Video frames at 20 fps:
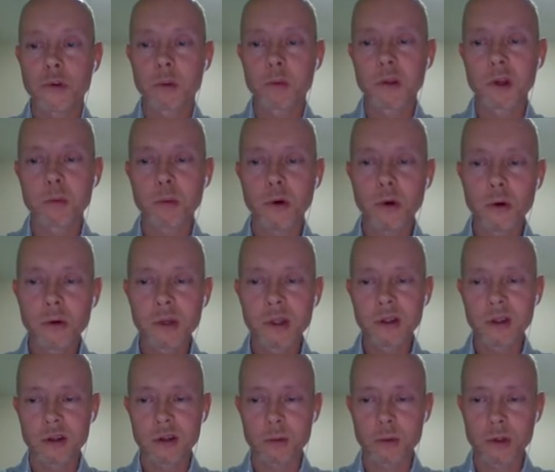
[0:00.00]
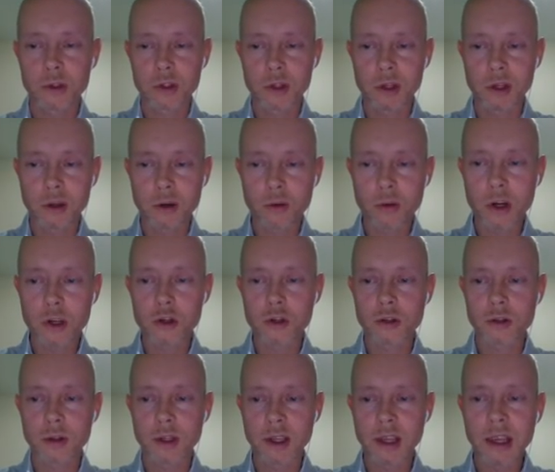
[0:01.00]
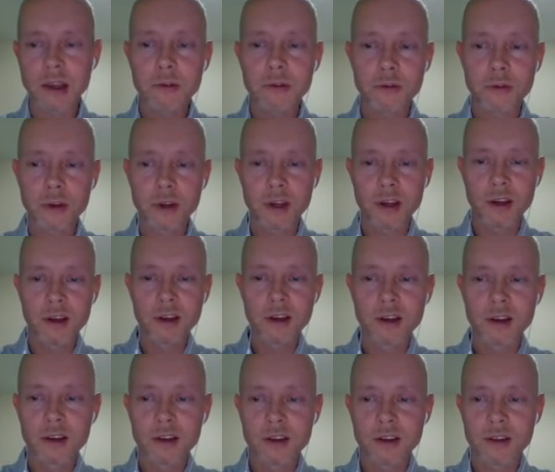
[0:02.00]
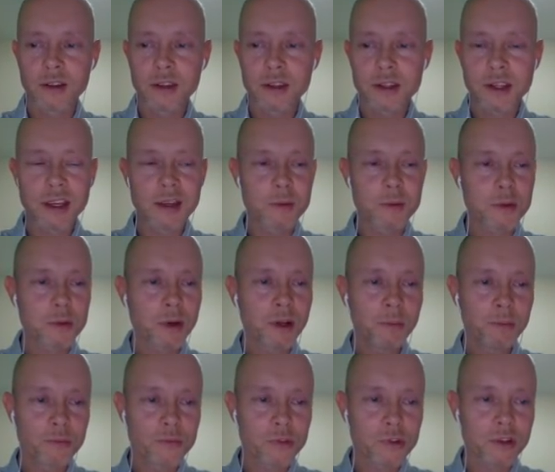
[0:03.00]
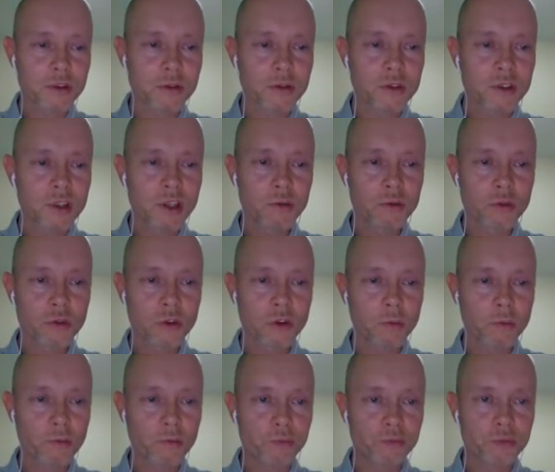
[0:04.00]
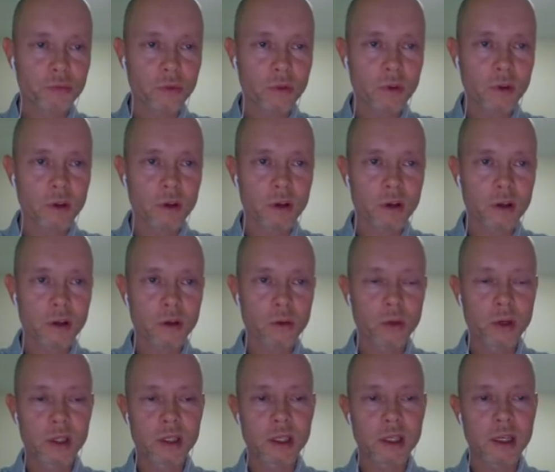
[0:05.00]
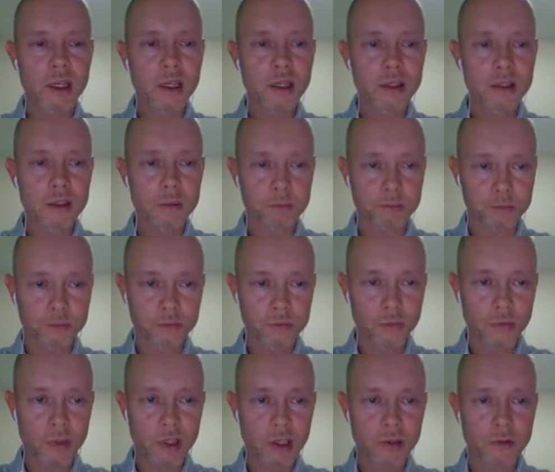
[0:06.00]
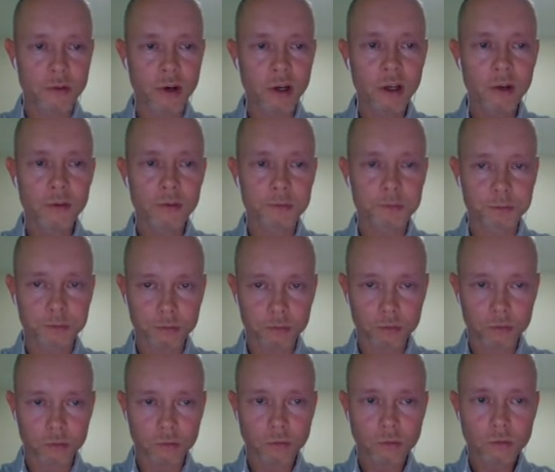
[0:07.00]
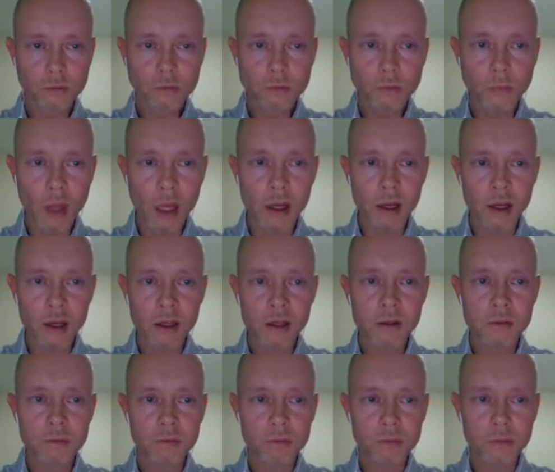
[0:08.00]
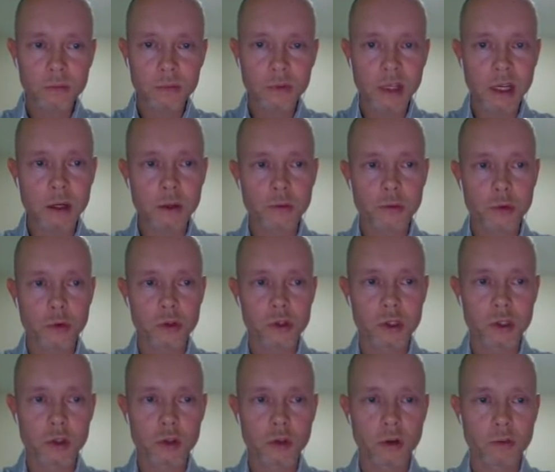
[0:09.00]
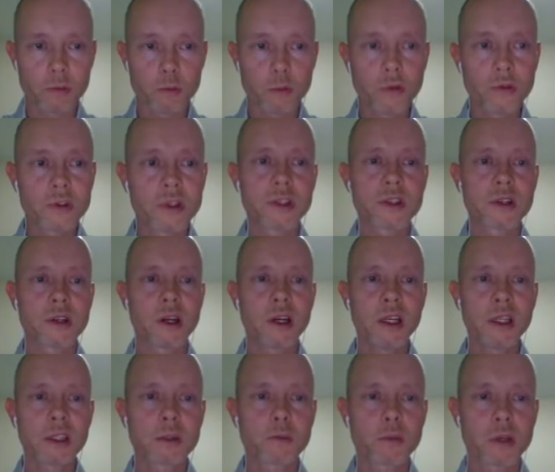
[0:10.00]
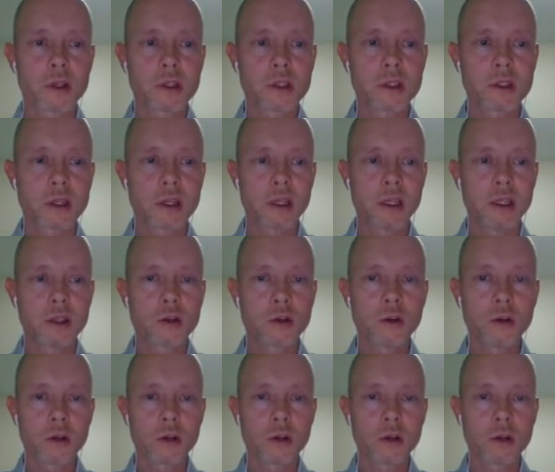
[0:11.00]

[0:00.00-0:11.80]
from the opponent, which he graciously gave in this game as well. So c4, queen d8, d5, and now of course he should have moved his knight, but instead he